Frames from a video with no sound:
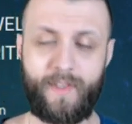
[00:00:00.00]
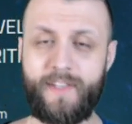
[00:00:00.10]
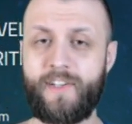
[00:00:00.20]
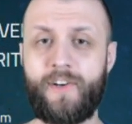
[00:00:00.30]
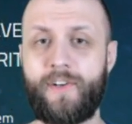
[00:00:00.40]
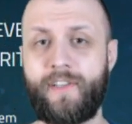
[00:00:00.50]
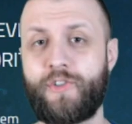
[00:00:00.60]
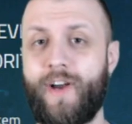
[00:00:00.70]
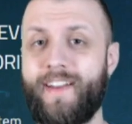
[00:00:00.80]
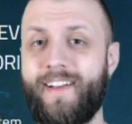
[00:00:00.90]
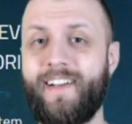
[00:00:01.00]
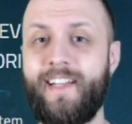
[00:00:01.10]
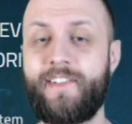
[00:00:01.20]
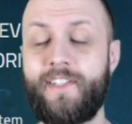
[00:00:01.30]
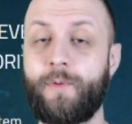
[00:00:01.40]
is currently trying to
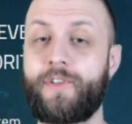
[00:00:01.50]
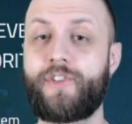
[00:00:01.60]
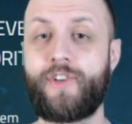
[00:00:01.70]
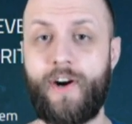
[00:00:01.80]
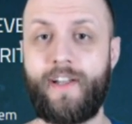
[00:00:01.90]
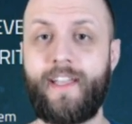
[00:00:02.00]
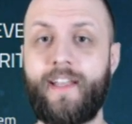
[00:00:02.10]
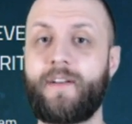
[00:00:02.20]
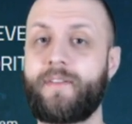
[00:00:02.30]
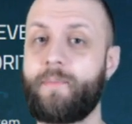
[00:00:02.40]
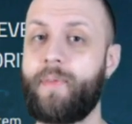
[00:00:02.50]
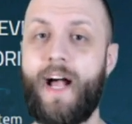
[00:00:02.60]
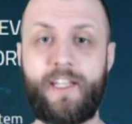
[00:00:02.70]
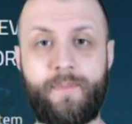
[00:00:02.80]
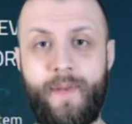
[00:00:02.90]
deal with sharding and the
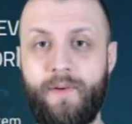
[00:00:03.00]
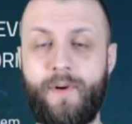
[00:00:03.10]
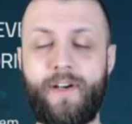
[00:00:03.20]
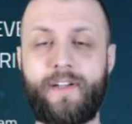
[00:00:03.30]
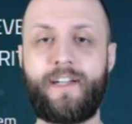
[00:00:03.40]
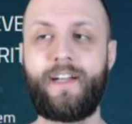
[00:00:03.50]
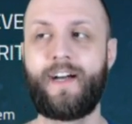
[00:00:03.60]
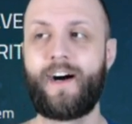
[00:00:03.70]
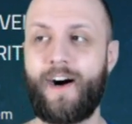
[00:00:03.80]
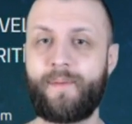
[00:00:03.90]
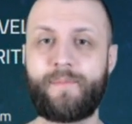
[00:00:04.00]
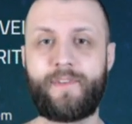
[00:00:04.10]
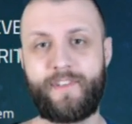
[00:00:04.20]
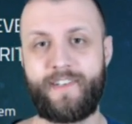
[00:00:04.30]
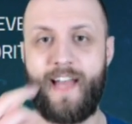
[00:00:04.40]
plasma network.
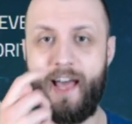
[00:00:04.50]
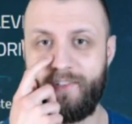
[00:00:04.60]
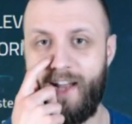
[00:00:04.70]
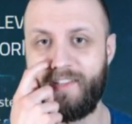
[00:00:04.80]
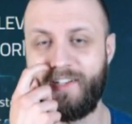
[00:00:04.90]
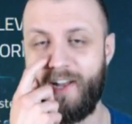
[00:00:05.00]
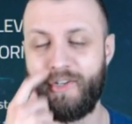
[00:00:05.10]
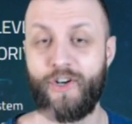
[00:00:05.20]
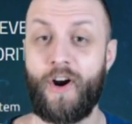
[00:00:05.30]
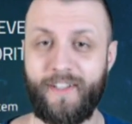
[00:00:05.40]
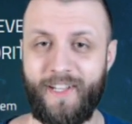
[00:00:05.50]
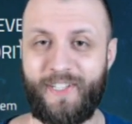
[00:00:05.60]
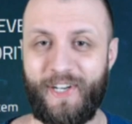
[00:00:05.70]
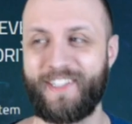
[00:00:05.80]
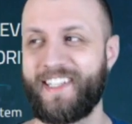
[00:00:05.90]
Not the kind of sharding
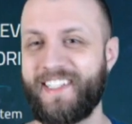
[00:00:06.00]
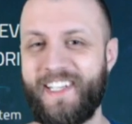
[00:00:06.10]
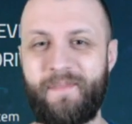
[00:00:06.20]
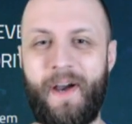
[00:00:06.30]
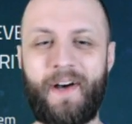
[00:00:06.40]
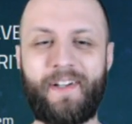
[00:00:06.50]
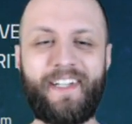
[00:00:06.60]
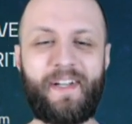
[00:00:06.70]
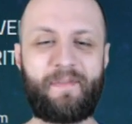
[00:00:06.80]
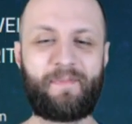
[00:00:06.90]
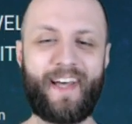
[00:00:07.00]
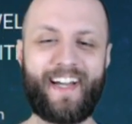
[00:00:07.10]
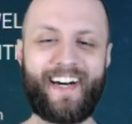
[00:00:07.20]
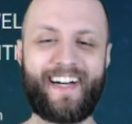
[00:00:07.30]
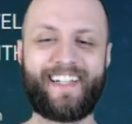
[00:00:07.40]
that you're thinking about,
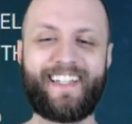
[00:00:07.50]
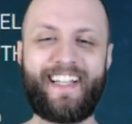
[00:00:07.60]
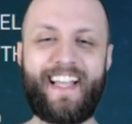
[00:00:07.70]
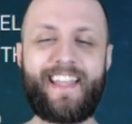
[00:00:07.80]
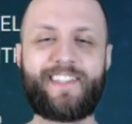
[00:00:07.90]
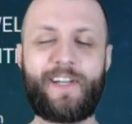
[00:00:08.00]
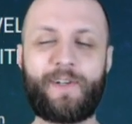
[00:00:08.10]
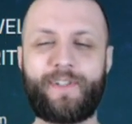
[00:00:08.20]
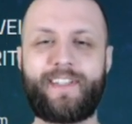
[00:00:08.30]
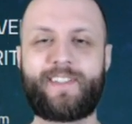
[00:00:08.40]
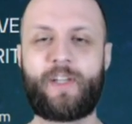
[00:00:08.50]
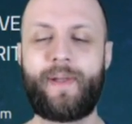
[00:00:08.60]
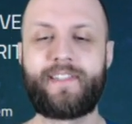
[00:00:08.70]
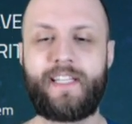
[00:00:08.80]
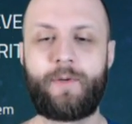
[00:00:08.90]
but so
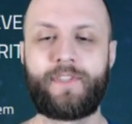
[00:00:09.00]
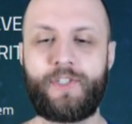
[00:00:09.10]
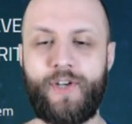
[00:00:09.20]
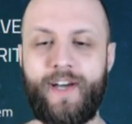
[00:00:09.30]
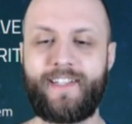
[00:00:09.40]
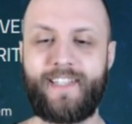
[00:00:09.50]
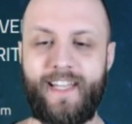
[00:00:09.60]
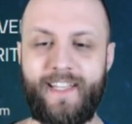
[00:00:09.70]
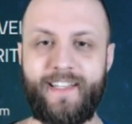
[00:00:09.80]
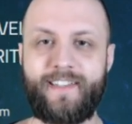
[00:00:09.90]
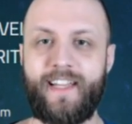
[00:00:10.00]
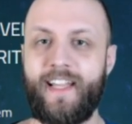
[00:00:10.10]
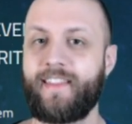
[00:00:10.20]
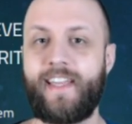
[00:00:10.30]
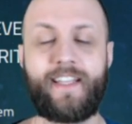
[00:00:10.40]
basically what they're trying to say is
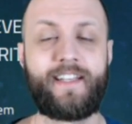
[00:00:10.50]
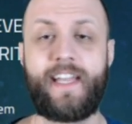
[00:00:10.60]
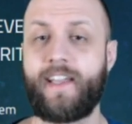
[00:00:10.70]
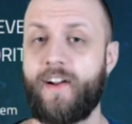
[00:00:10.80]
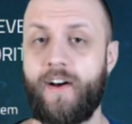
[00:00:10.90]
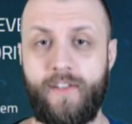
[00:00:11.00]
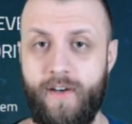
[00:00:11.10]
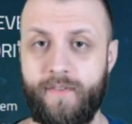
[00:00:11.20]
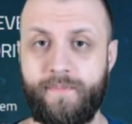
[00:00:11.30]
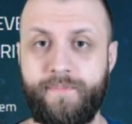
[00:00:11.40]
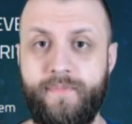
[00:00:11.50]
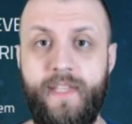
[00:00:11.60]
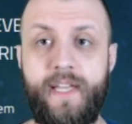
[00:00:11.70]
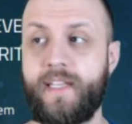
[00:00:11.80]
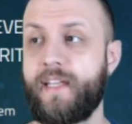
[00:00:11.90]
they can take it all on.
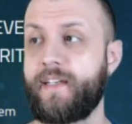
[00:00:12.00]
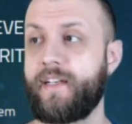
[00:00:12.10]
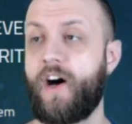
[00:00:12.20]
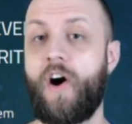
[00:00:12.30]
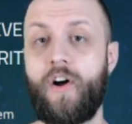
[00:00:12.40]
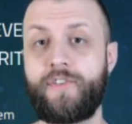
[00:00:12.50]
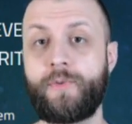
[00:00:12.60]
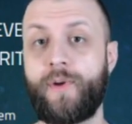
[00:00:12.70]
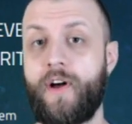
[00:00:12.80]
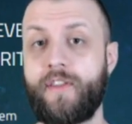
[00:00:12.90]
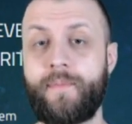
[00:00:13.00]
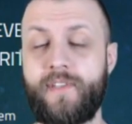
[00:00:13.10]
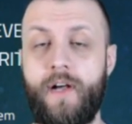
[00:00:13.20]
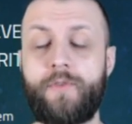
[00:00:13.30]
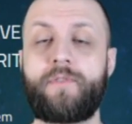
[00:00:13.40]
They can all do it all
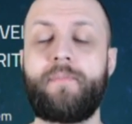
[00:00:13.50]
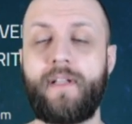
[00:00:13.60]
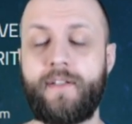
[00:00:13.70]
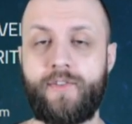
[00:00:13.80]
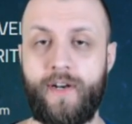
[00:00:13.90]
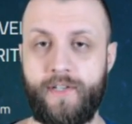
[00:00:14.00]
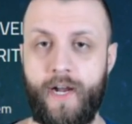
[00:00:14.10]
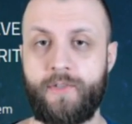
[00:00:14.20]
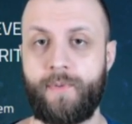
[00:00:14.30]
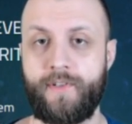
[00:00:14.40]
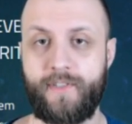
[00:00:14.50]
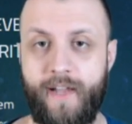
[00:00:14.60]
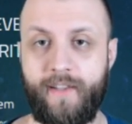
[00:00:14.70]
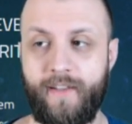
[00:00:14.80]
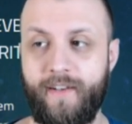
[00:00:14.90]
themselves with millions of transactions per
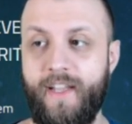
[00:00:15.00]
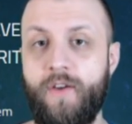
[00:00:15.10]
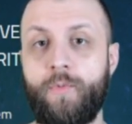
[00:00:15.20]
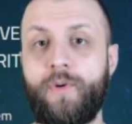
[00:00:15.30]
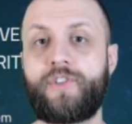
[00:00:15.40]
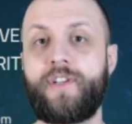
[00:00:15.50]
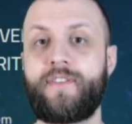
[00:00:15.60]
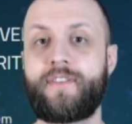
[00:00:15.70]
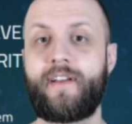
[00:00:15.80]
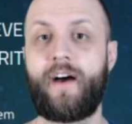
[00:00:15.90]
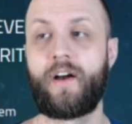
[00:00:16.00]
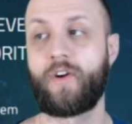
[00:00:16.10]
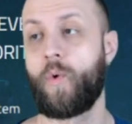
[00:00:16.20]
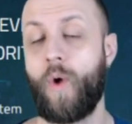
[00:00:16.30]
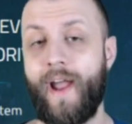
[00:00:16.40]
second, which is
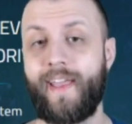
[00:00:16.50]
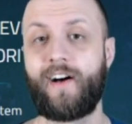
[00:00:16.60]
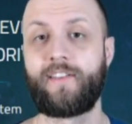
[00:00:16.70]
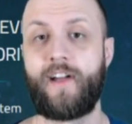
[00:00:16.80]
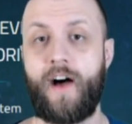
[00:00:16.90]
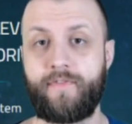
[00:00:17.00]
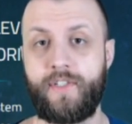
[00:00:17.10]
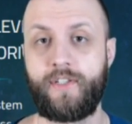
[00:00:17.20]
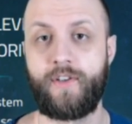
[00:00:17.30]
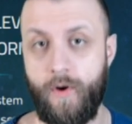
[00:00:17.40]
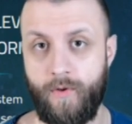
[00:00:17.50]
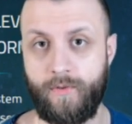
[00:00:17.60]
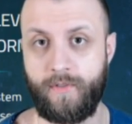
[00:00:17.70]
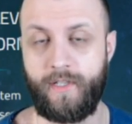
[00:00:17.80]
quite a lofty goal.